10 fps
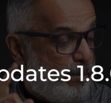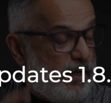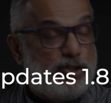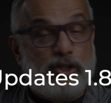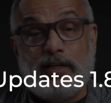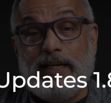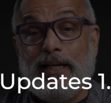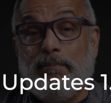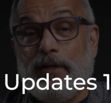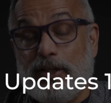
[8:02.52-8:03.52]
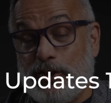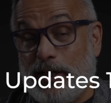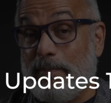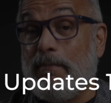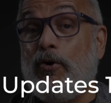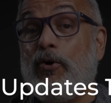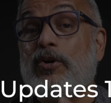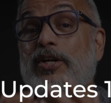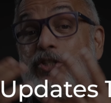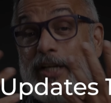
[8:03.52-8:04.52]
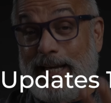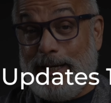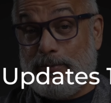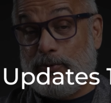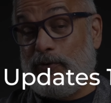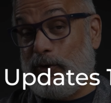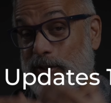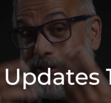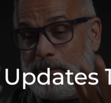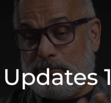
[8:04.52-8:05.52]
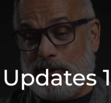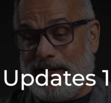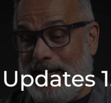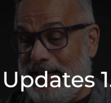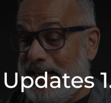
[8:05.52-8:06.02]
picture-in-picture. More shapes for the subscreen.